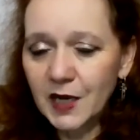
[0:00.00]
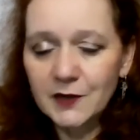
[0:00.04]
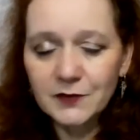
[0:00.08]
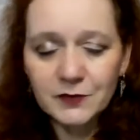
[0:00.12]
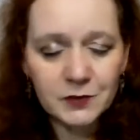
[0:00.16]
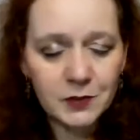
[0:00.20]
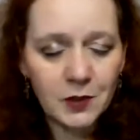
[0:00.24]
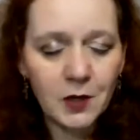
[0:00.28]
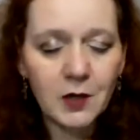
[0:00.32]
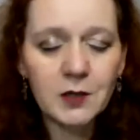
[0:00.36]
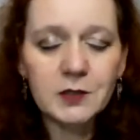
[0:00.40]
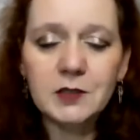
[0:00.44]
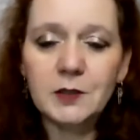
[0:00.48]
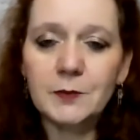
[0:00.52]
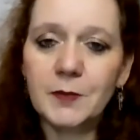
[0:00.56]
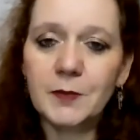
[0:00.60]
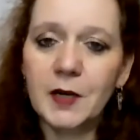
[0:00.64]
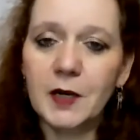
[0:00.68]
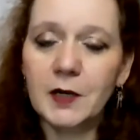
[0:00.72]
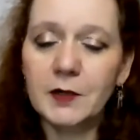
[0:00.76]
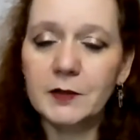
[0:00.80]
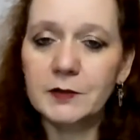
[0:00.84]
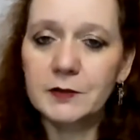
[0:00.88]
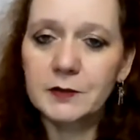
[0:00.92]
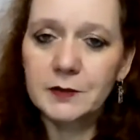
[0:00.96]
I've talked
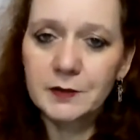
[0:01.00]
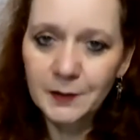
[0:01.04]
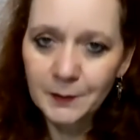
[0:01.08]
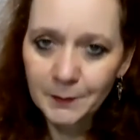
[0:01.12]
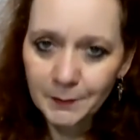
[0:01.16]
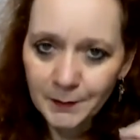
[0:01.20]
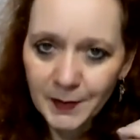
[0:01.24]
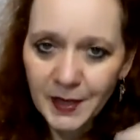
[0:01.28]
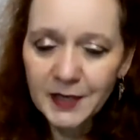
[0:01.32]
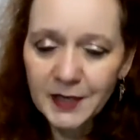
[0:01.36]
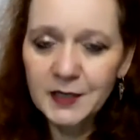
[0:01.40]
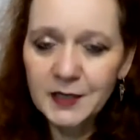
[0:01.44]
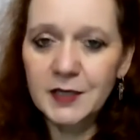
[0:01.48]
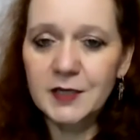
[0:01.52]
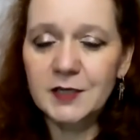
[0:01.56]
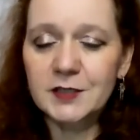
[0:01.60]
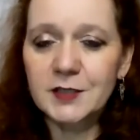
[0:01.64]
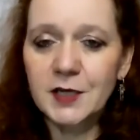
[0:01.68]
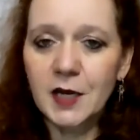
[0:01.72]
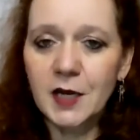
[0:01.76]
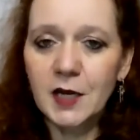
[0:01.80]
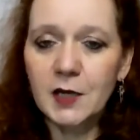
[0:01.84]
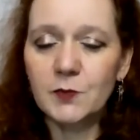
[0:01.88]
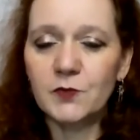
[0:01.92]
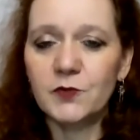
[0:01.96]
about
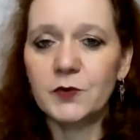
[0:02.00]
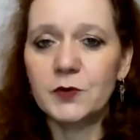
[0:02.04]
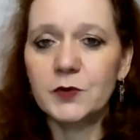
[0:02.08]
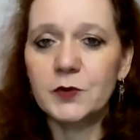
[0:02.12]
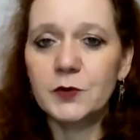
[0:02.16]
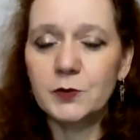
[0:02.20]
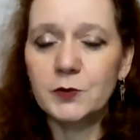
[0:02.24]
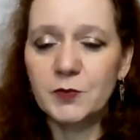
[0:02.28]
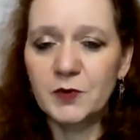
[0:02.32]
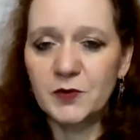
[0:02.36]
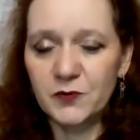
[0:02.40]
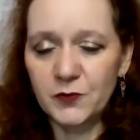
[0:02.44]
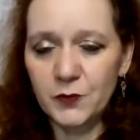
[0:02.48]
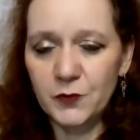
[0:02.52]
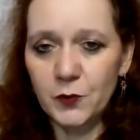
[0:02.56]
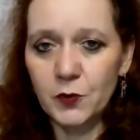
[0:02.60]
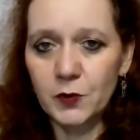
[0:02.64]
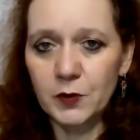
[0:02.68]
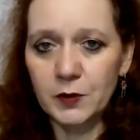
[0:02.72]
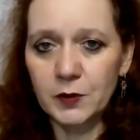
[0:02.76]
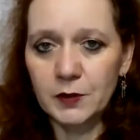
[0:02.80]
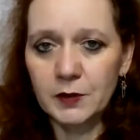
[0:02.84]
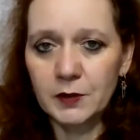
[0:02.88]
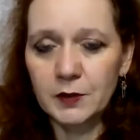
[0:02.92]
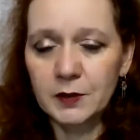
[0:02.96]
making time for you
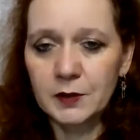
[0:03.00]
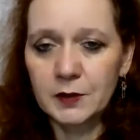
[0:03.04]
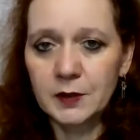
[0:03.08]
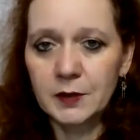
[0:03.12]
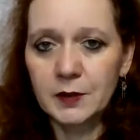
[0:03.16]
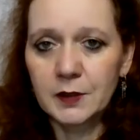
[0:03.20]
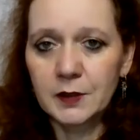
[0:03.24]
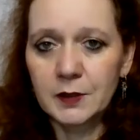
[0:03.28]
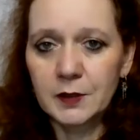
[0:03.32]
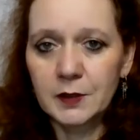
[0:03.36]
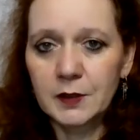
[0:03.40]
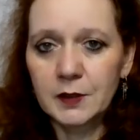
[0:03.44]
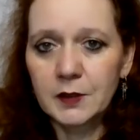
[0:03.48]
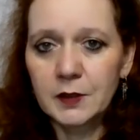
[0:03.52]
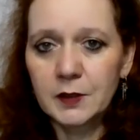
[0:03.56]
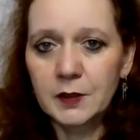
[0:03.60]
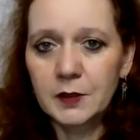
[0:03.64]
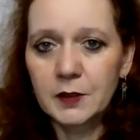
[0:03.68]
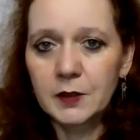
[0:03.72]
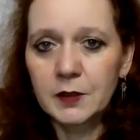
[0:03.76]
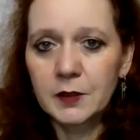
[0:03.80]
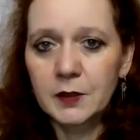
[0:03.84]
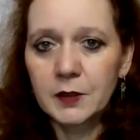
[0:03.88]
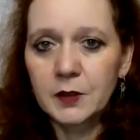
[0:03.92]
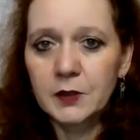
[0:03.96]
before.
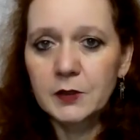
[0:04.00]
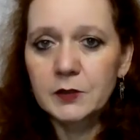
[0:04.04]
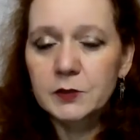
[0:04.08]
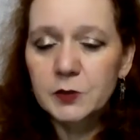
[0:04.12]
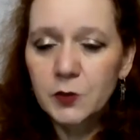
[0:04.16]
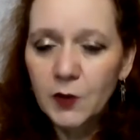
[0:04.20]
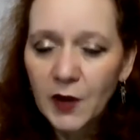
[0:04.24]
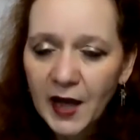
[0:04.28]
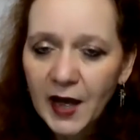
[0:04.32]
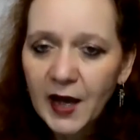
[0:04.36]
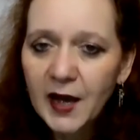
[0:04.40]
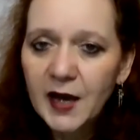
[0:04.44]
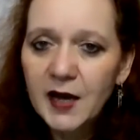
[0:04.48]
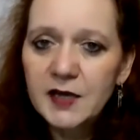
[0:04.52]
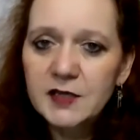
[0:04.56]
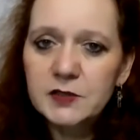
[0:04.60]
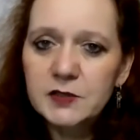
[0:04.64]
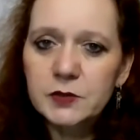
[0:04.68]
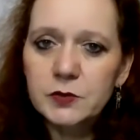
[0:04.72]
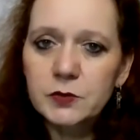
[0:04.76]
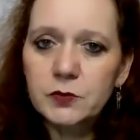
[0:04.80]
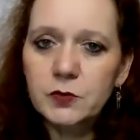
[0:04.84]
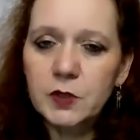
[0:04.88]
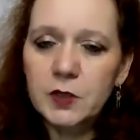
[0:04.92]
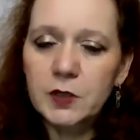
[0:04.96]
So
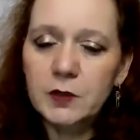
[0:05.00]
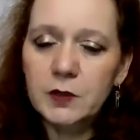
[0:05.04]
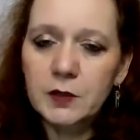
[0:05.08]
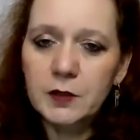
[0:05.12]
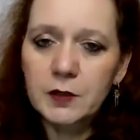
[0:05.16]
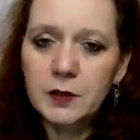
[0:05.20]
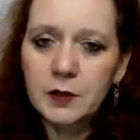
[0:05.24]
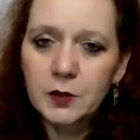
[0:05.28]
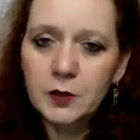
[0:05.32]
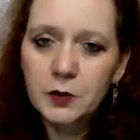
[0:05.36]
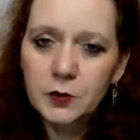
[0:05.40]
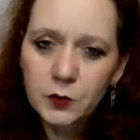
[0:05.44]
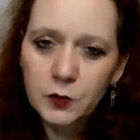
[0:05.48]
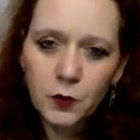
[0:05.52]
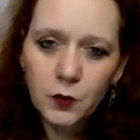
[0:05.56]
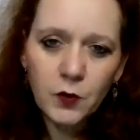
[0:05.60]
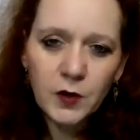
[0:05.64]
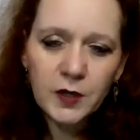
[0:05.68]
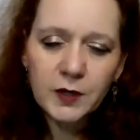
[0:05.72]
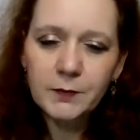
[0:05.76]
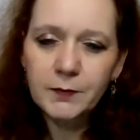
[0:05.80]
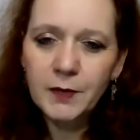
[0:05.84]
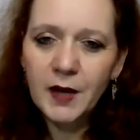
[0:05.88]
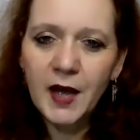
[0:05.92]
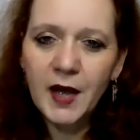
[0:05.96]
as you are
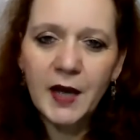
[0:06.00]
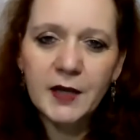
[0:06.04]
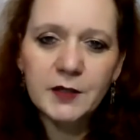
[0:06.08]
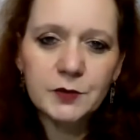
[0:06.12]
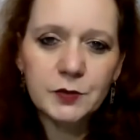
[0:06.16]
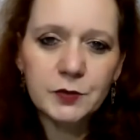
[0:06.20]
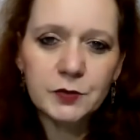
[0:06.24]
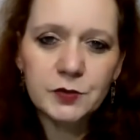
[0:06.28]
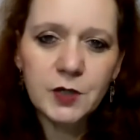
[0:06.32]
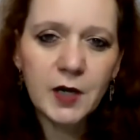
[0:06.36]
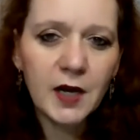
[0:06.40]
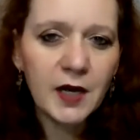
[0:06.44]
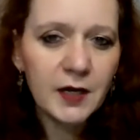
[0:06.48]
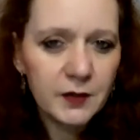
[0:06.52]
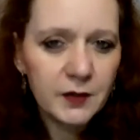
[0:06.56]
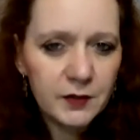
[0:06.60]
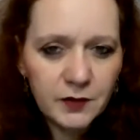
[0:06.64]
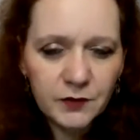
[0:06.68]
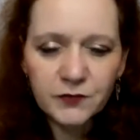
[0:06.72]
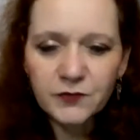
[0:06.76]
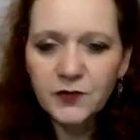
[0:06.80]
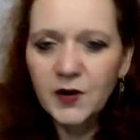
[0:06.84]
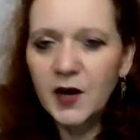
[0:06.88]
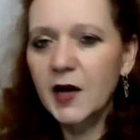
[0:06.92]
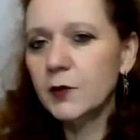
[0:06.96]
going back to trying to
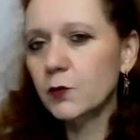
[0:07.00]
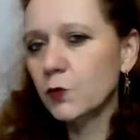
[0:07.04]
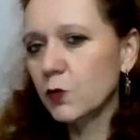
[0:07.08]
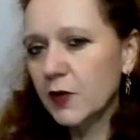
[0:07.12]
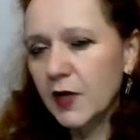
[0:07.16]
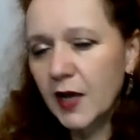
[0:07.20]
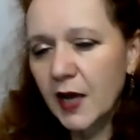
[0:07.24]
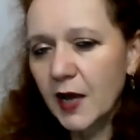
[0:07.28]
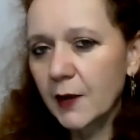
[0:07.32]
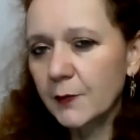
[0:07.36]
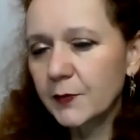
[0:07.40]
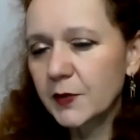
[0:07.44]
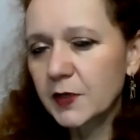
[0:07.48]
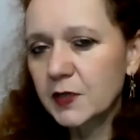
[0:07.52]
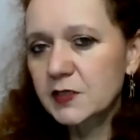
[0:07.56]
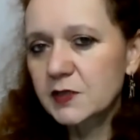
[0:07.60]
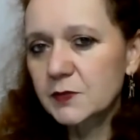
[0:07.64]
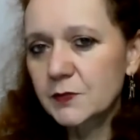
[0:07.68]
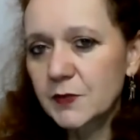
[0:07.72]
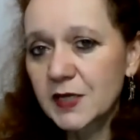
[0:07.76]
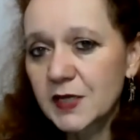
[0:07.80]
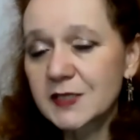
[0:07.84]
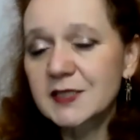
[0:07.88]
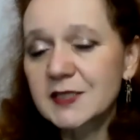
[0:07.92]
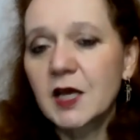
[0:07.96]
define what
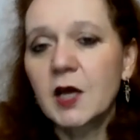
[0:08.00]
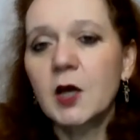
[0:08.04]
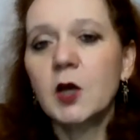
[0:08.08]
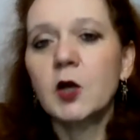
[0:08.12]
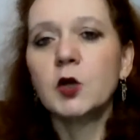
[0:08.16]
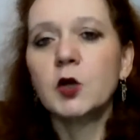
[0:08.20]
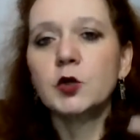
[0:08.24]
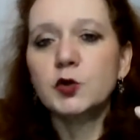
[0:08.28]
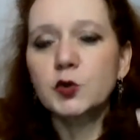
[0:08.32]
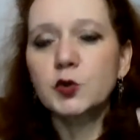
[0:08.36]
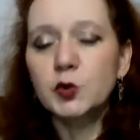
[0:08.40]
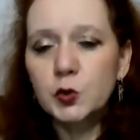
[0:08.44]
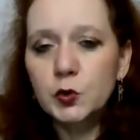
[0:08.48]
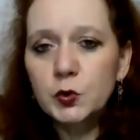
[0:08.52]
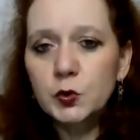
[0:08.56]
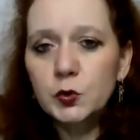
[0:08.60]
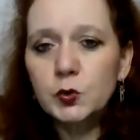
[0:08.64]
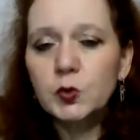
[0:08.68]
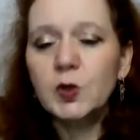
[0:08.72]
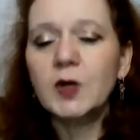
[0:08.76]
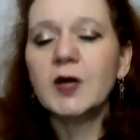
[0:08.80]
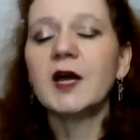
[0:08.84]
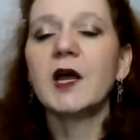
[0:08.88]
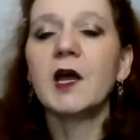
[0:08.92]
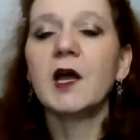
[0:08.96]
happiness means
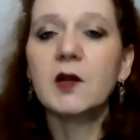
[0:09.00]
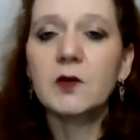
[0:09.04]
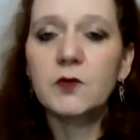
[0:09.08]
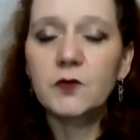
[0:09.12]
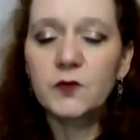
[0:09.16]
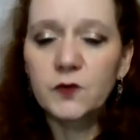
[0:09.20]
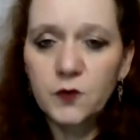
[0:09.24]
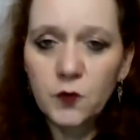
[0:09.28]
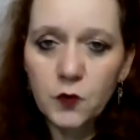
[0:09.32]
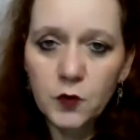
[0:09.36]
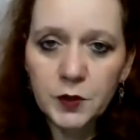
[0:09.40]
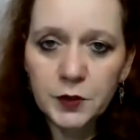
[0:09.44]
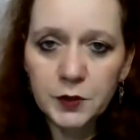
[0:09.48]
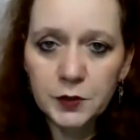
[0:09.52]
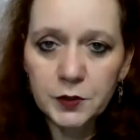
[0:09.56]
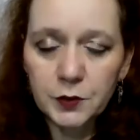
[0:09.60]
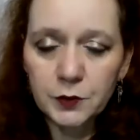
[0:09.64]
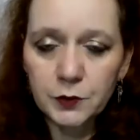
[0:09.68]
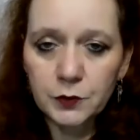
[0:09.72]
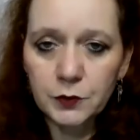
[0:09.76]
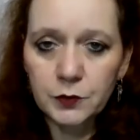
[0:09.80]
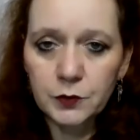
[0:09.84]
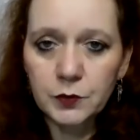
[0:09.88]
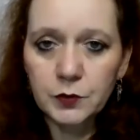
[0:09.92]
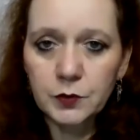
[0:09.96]
to and for
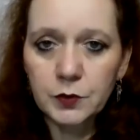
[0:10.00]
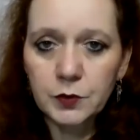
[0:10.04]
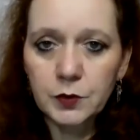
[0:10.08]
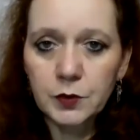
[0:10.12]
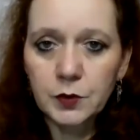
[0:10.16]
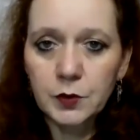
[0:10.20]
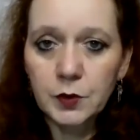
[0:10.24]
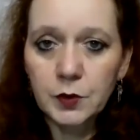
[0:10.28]
you,